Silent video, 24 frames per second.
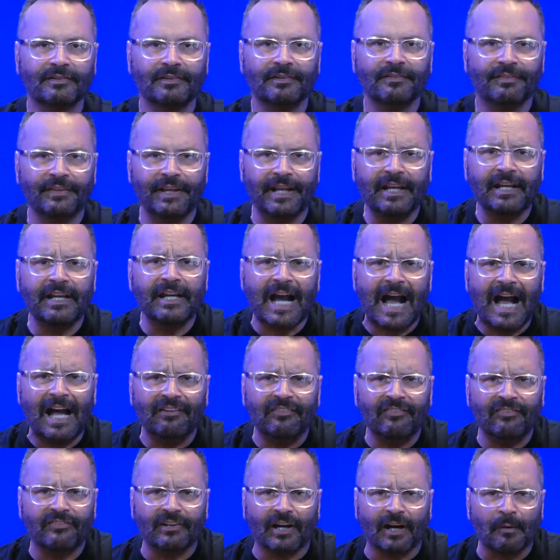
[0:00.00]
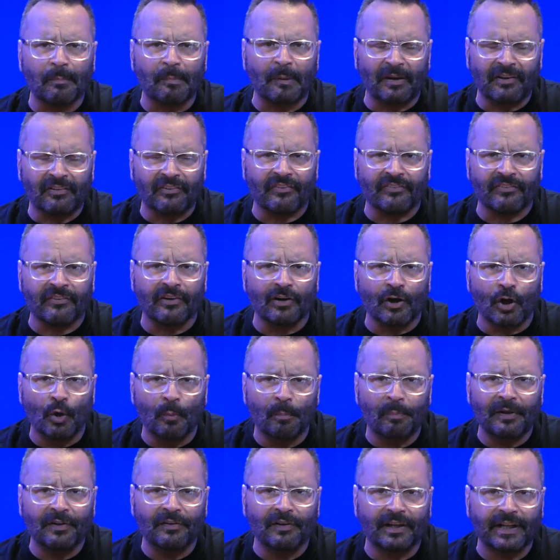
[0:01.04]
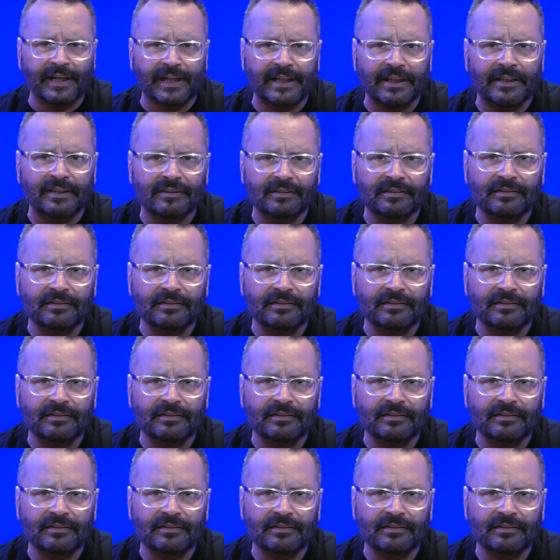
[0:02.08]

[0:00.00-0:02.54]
Thank God Starbucks isn't open late.